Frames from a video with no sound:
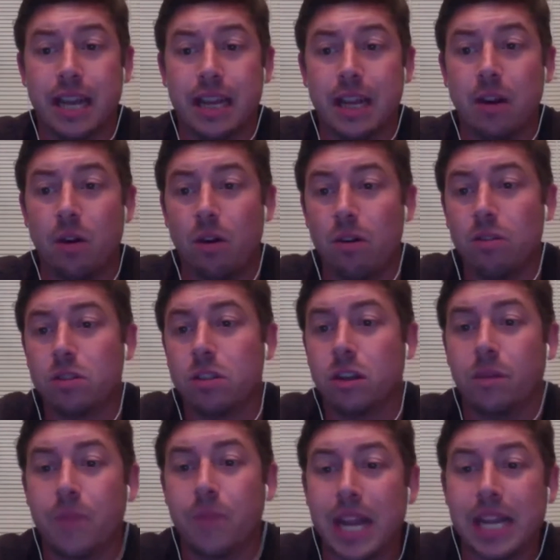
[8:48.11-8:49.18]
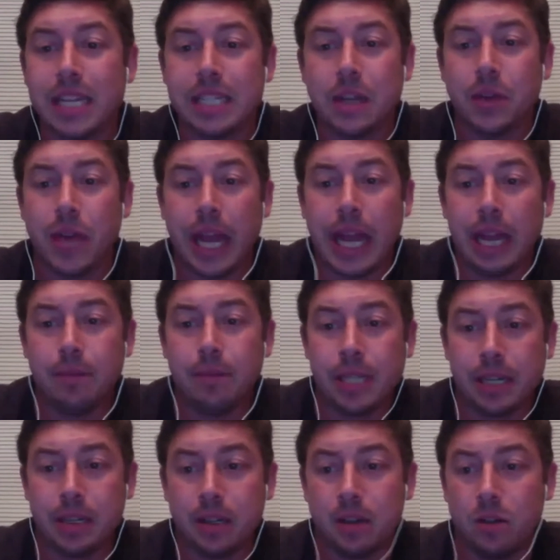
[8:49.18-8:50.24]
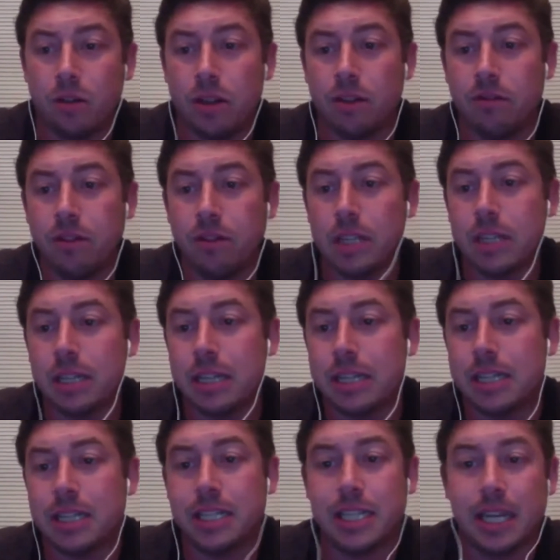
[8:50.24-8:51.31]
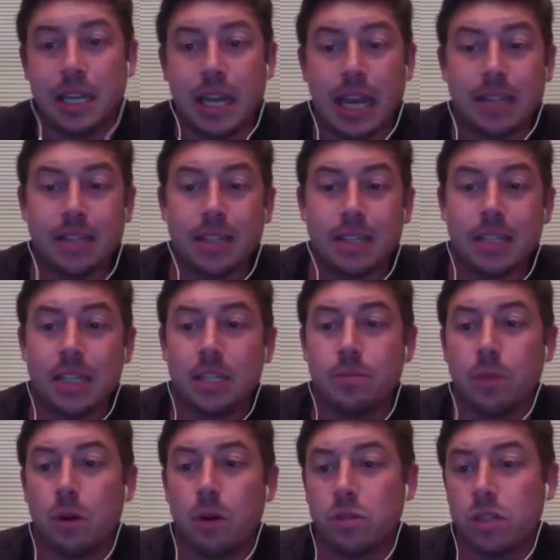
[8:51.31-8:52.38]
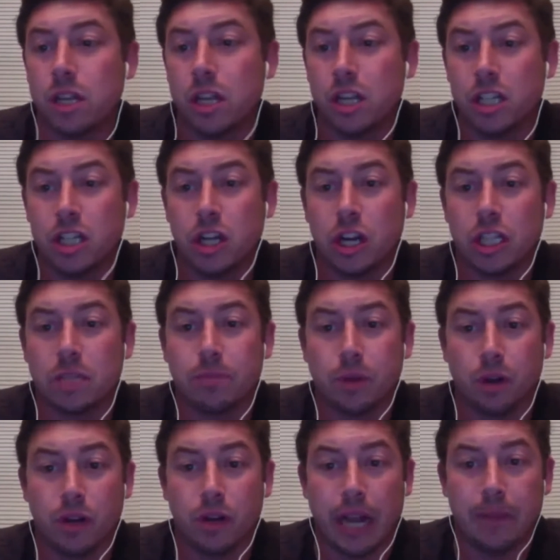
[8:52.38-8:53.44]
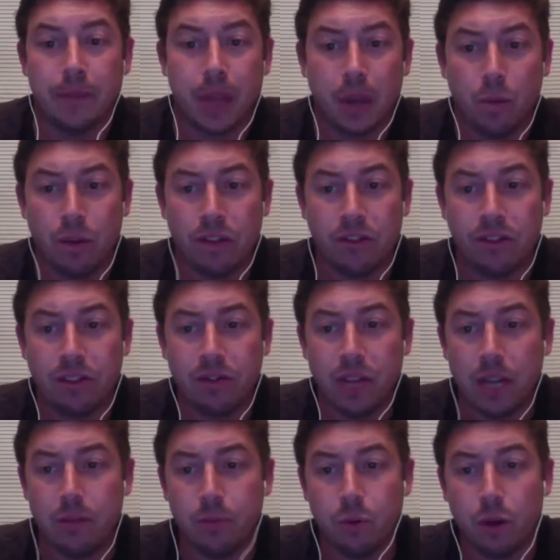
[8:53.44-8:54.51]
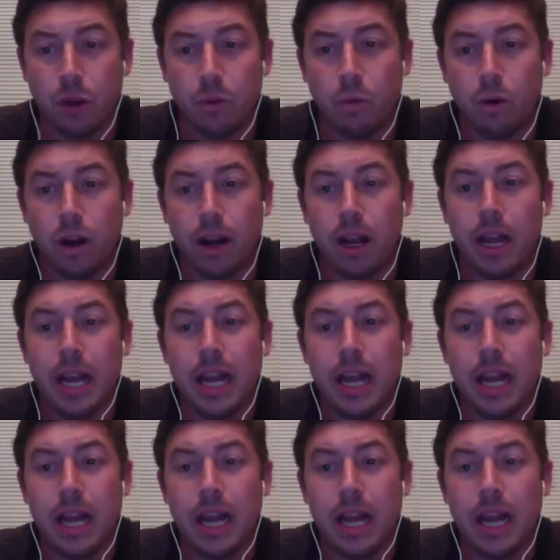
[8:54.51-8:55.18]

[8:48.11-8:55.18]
Then also, Southampton, who they're facing, has the 6th most shots per game with 15.1.